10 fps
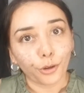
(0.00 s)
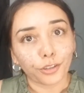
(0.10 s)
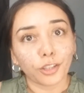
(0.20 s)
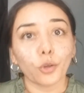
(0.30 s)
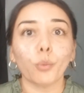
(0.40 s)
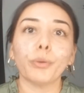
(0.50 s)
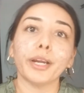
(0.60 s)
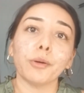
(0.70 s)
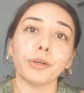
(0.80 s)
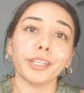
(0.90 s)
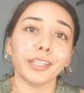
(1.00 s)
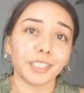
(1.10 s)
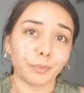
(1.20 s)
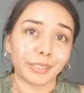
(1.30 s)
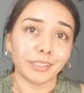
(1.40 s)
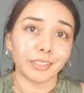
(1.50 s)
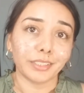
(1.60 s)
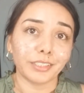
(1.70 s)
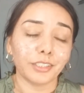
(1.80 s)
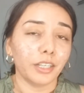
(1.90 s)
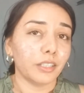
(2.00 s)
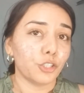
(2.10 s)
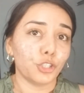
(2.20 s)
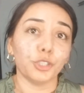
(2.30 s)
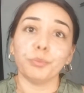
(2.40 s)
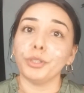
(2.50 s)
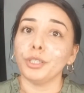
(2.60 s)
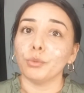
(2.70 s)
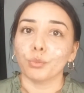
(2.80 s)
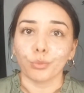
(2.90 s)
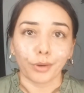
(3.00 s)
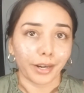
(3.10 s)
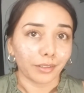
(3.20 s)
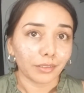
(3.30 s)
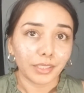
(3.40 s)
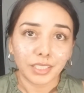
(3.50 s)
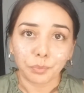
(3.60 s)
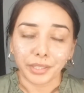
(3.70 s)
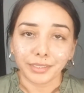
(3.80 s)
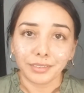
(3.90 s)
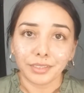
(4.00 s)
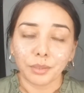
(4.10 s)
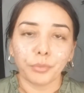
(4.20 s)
The low priority expenses should be rarely spent.